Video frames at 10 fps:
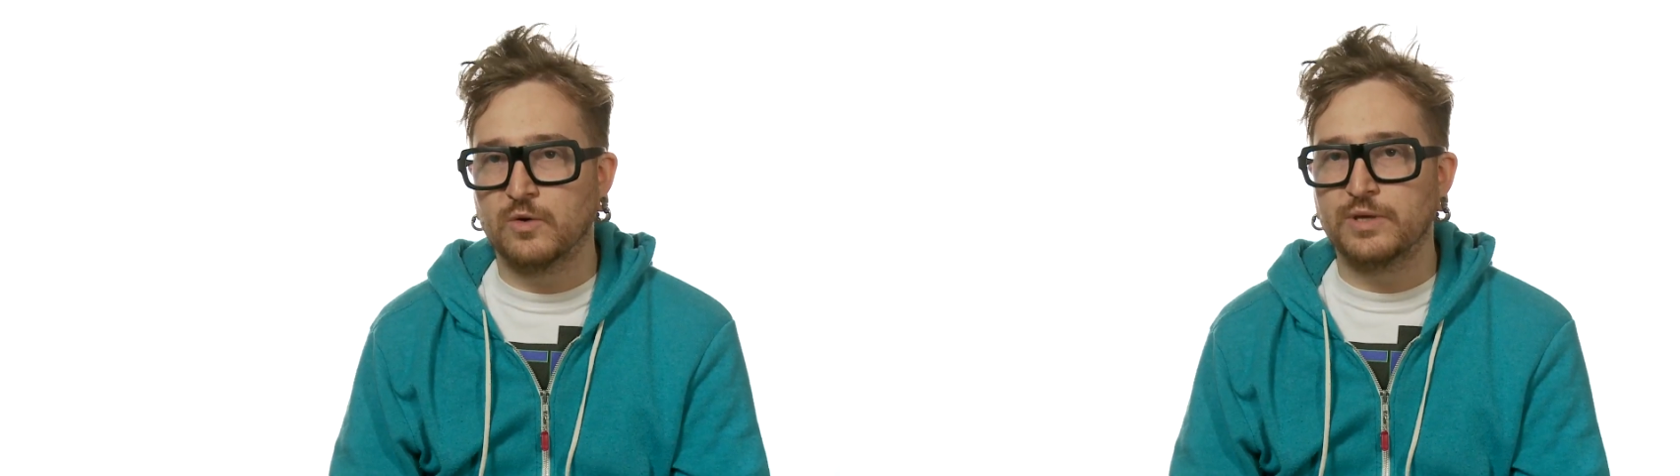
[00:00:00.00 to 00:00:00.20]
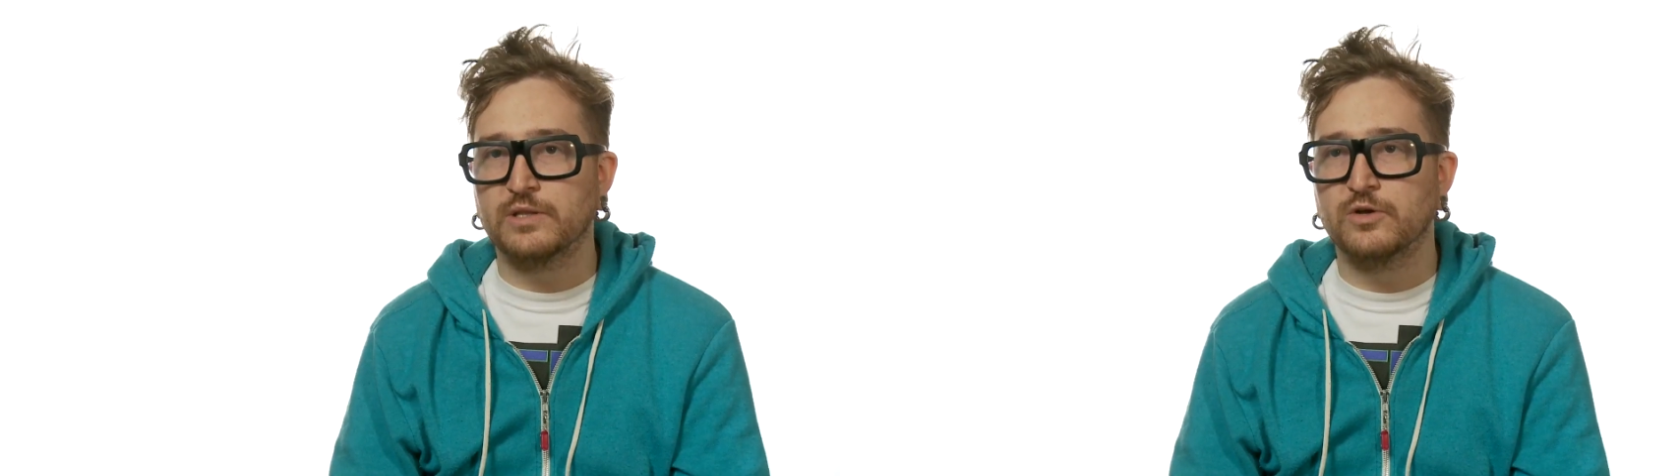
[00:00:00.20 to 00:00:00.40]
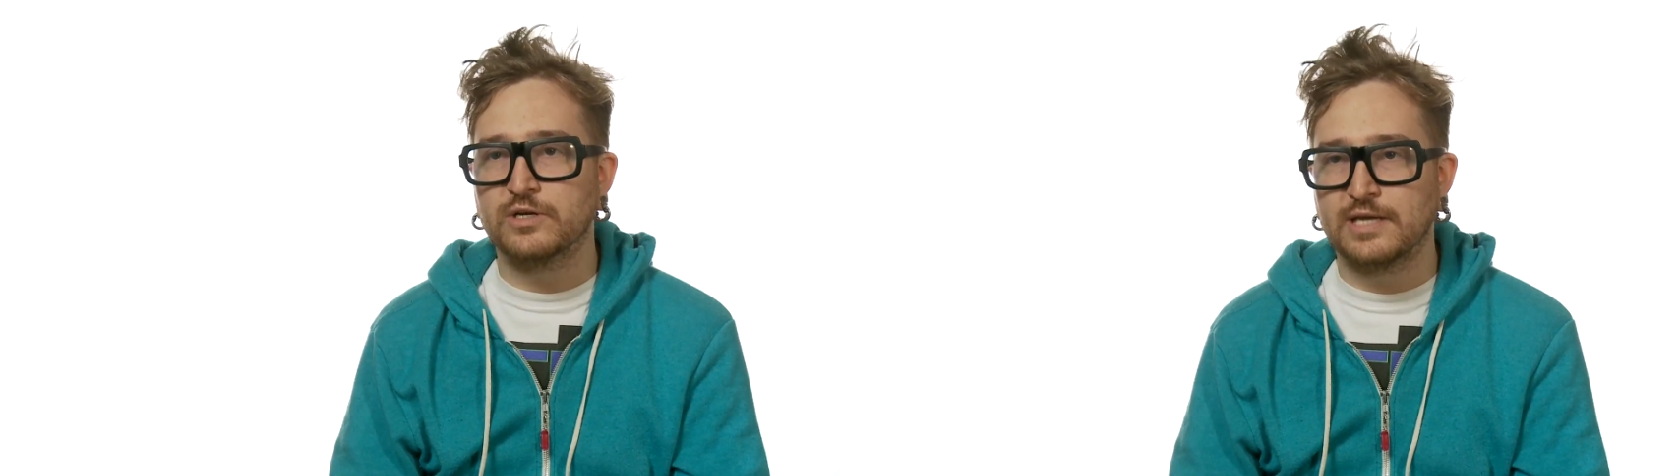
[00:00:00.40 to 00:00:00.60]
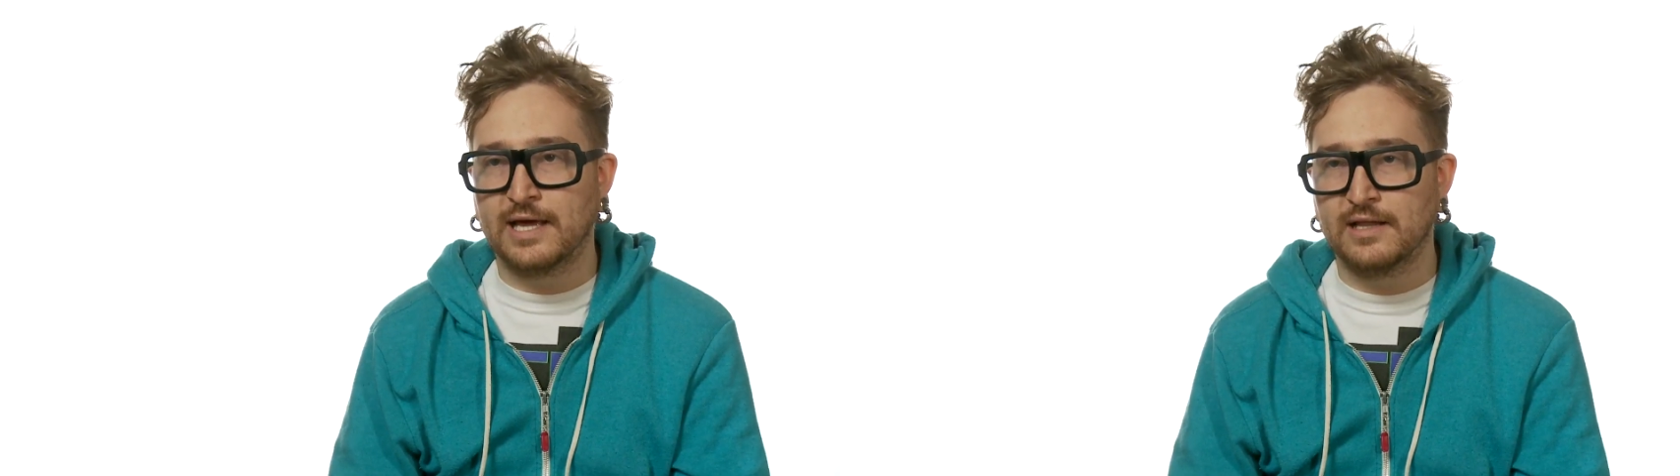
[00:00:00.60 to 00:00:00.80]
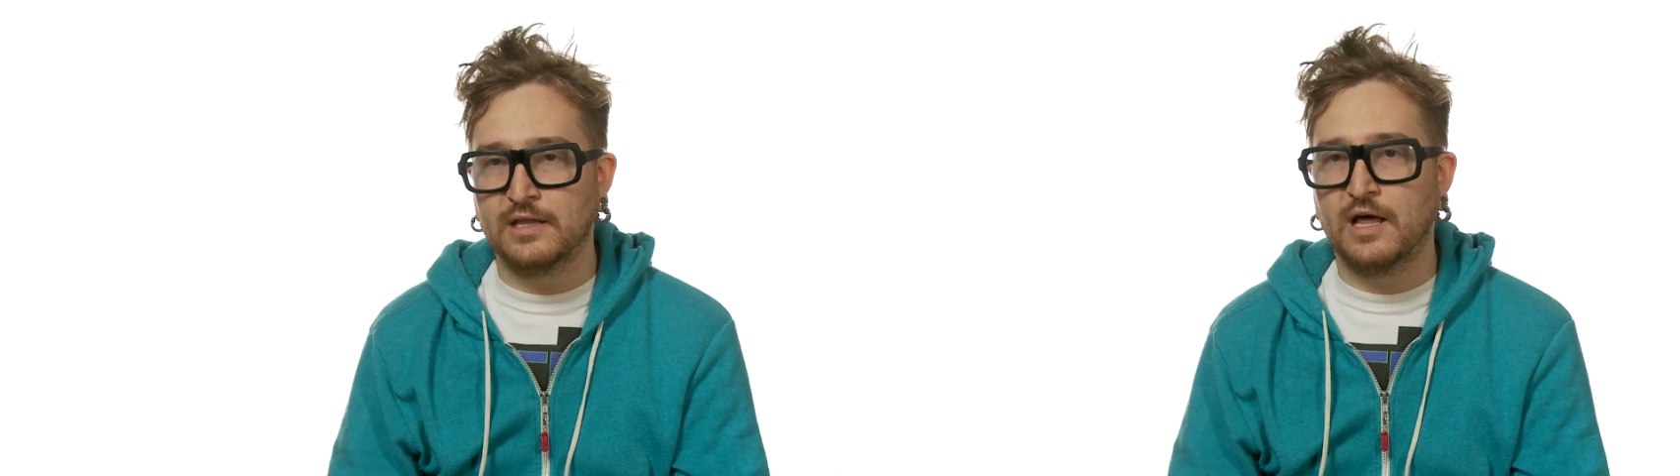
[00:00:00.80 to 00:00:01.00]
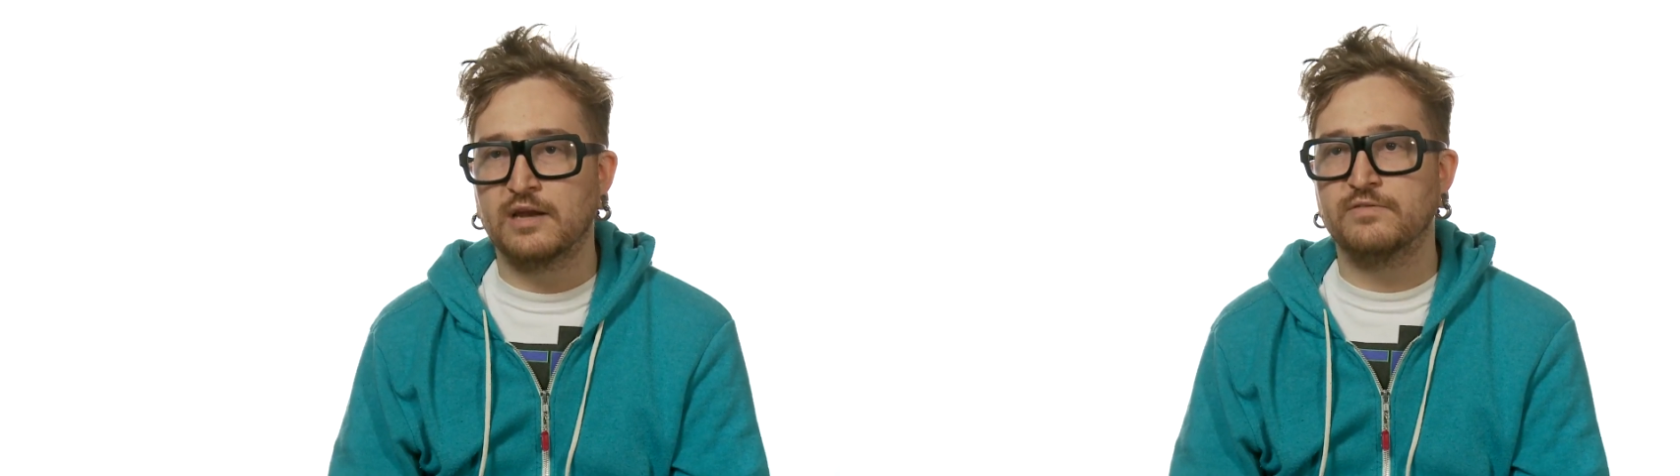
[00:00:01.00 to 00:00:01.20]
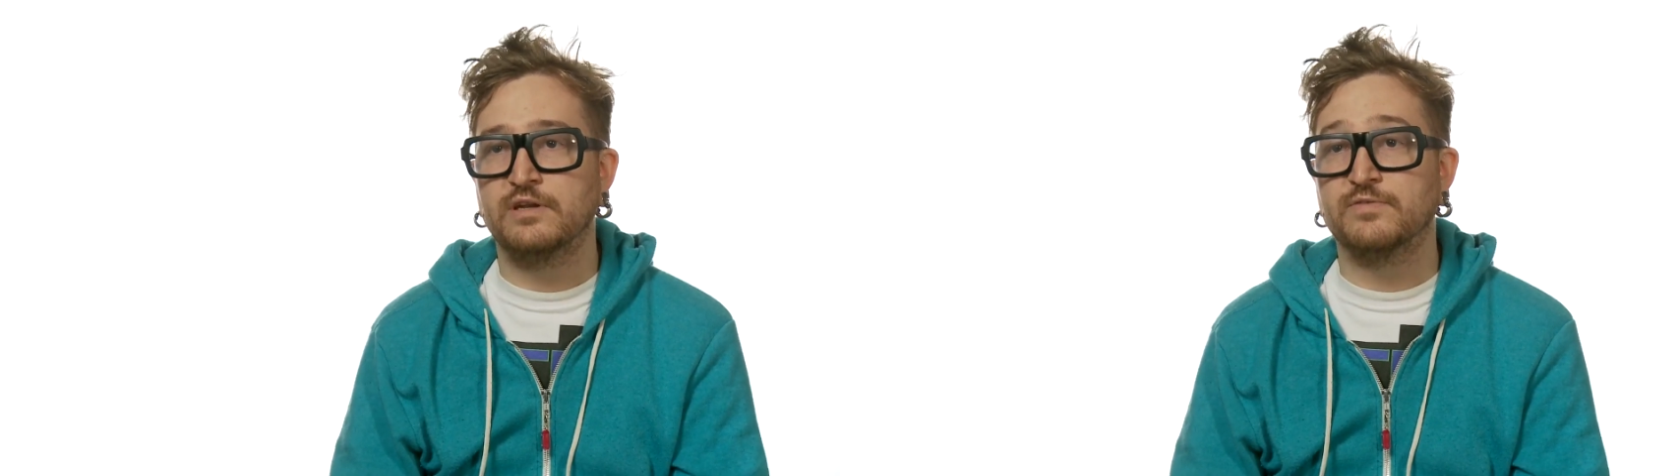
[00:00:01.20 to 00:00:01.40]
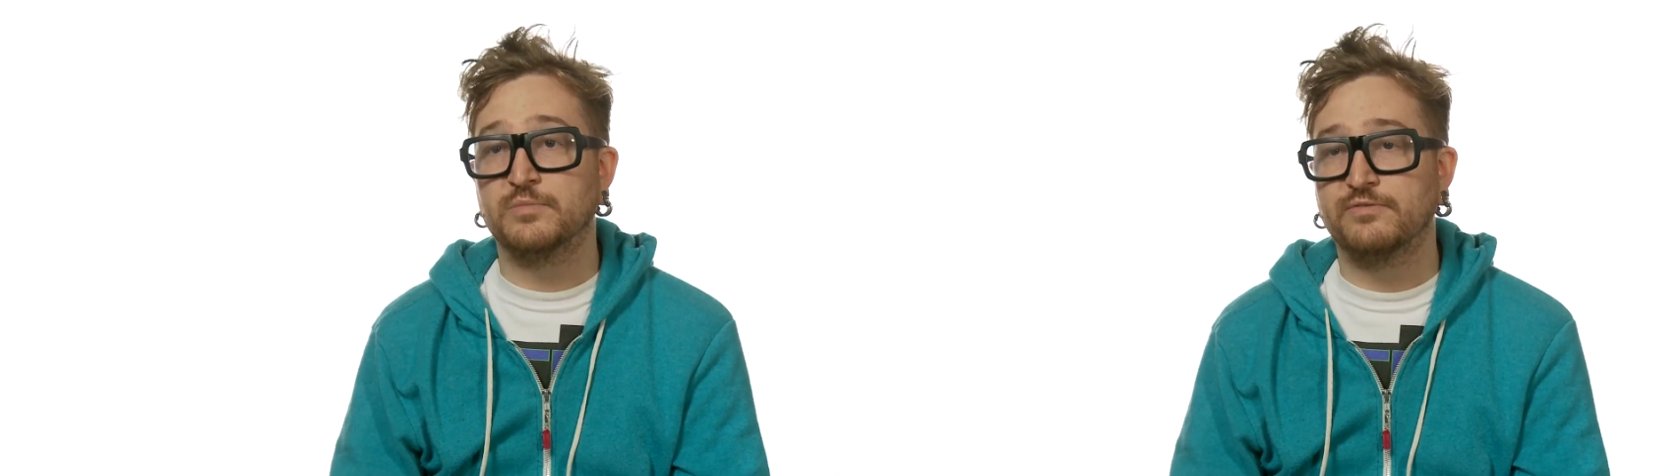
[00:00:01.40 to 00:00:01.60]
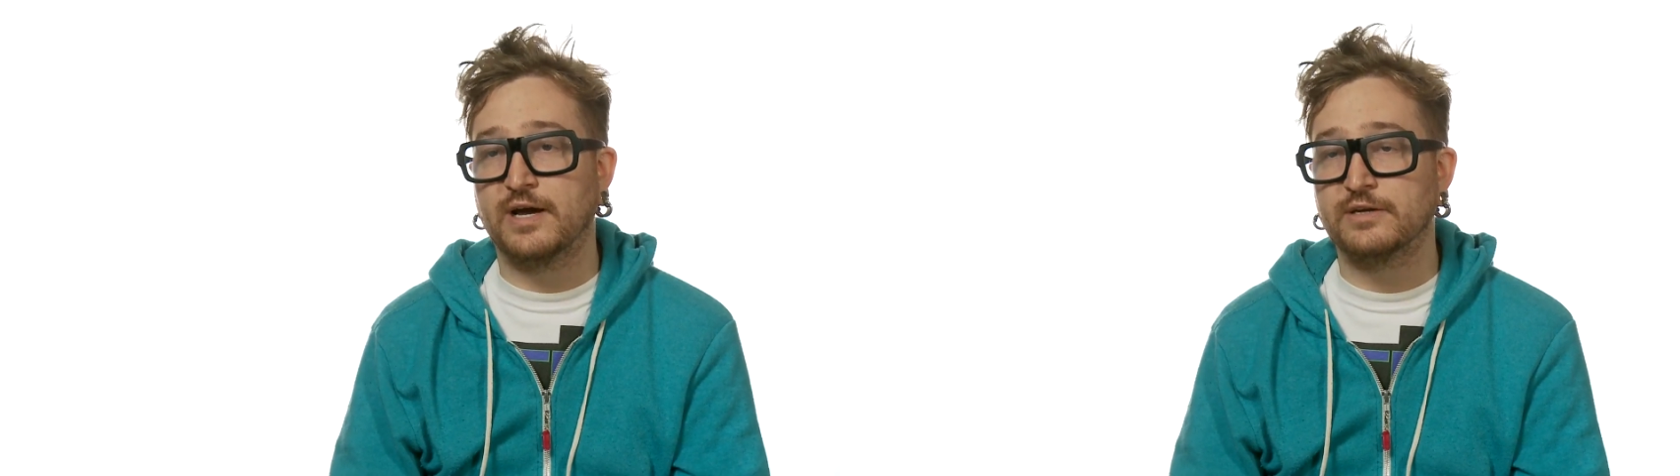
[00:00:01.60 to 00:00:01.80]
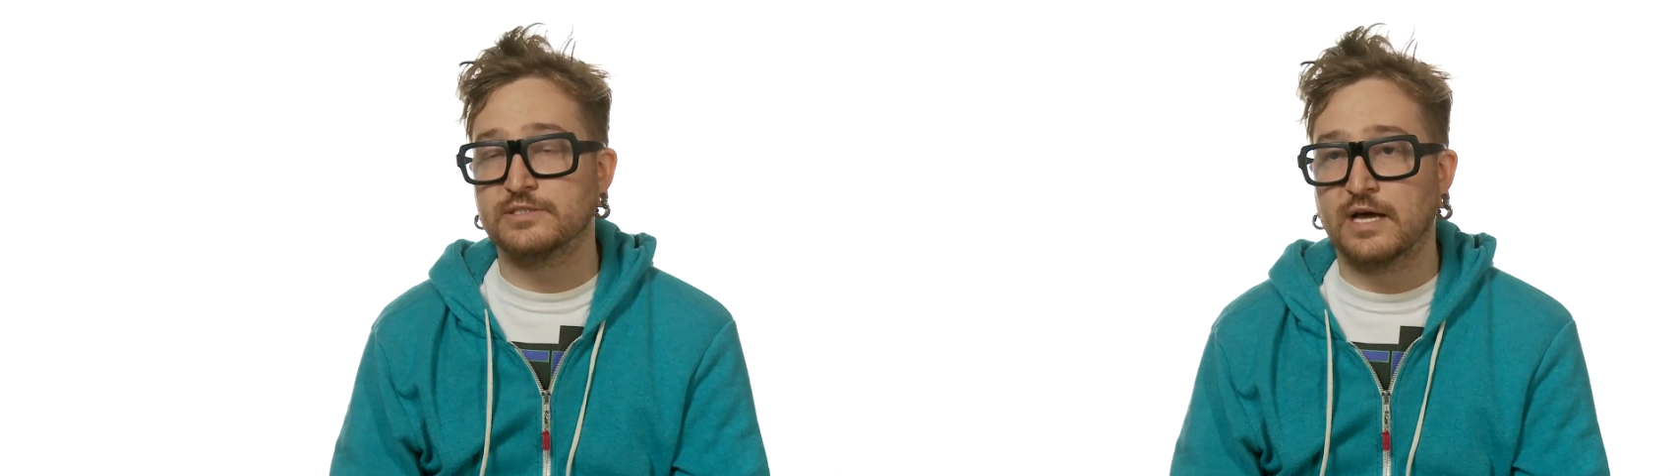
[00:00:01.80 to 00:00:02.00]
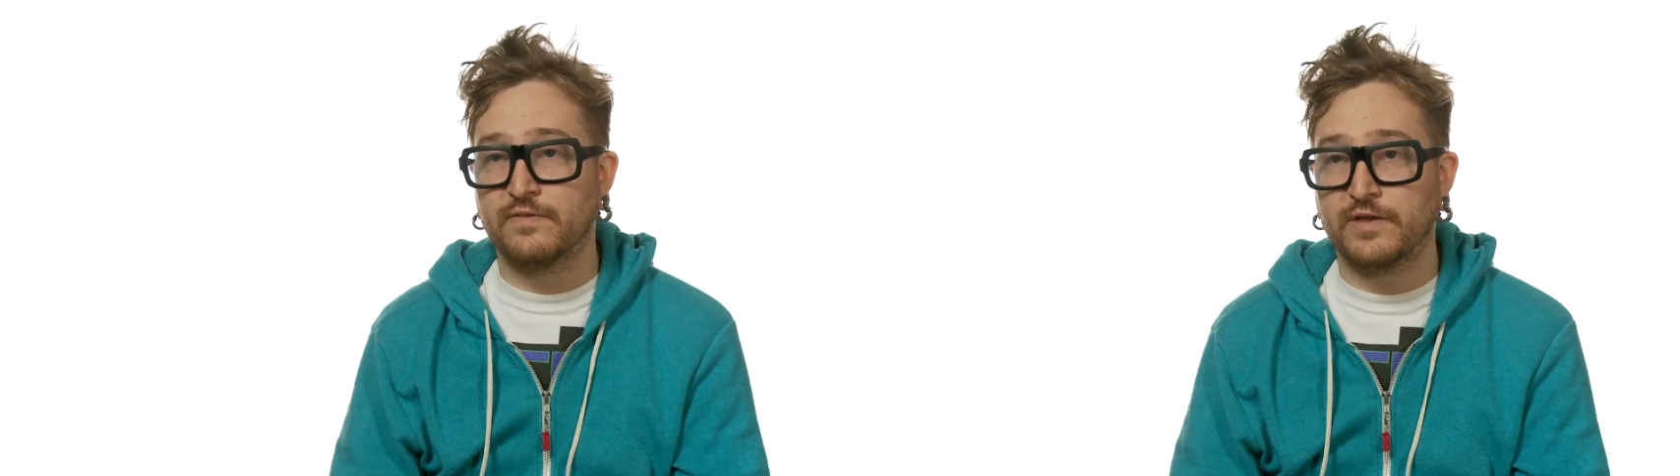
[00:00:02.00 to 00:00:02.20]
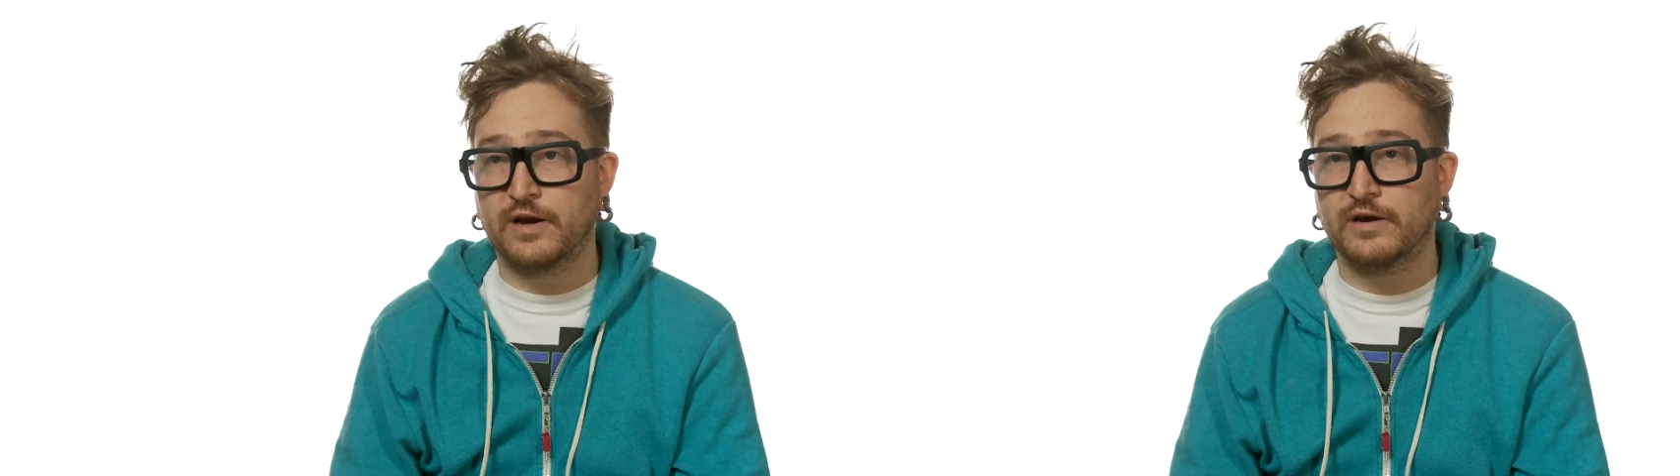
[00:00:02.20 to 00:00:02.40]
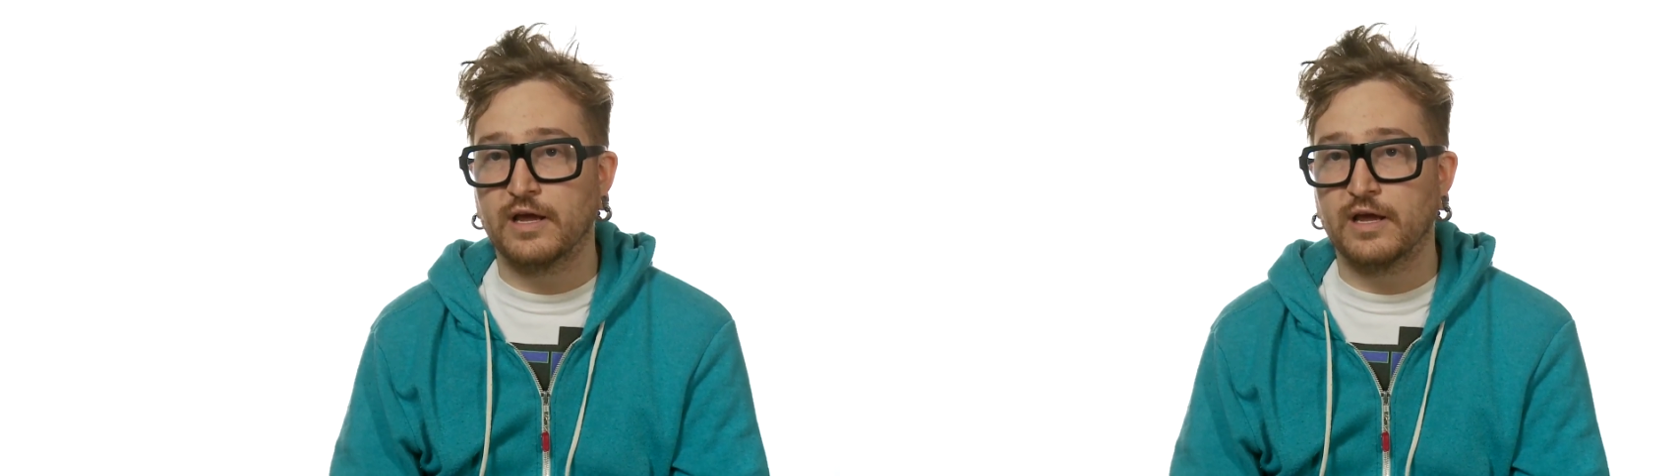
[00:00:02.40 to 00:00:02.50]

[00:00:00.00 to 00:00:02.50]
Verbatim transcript: we looked at a lot of the different providers out there,